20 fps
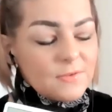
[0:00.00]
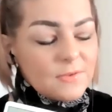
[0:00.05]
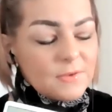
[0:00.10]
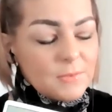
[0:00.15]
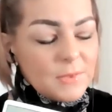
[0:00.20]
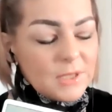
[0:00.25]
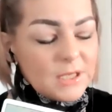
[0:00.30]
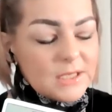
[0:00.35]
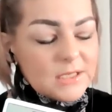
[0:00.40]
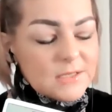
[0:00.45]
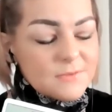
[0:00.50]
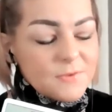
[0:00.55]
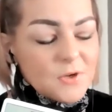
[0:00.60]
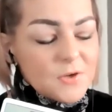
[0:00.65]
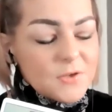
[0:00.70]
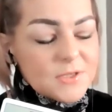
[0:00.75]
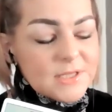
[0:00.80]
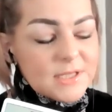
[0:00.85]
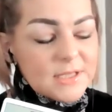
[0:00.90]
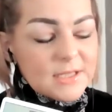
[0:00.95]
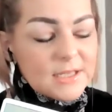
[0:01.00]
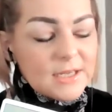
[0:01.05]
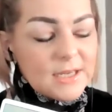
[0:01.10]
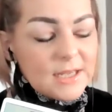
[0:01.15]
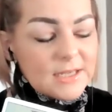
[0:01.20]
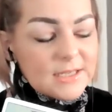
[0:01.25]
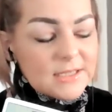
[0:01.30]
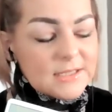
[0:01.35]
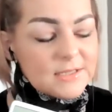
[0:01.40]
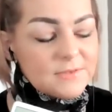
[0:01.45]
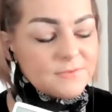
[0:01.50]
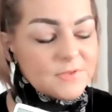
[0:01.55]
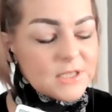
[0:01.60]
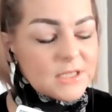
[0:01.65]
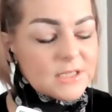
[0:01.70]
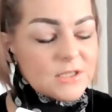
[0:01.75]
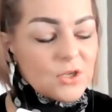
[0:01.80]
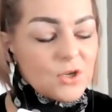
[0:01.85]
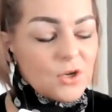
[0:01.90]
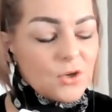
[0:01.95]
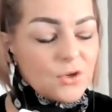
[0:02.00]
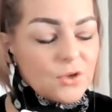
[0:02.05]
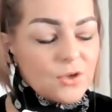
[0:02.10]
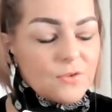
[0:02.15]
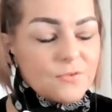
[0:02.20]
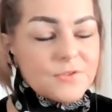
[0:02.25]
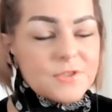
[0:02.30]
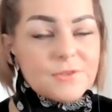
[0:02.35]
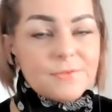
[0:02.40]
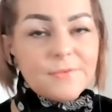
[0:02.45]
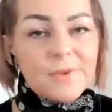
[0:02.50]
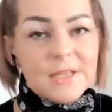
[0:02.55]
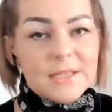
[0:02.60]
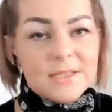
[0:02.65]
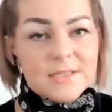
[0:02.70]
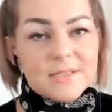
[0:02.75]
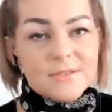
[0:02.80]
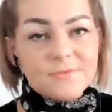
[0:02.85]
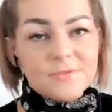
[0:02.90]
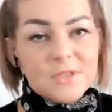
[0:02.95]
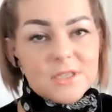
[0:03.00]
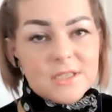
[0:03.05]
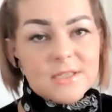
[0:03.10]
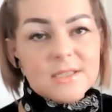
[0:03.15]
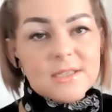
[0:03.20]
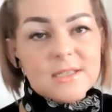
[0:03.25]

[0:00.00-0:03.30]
well, as far as the collective, there's a lot of defensiveness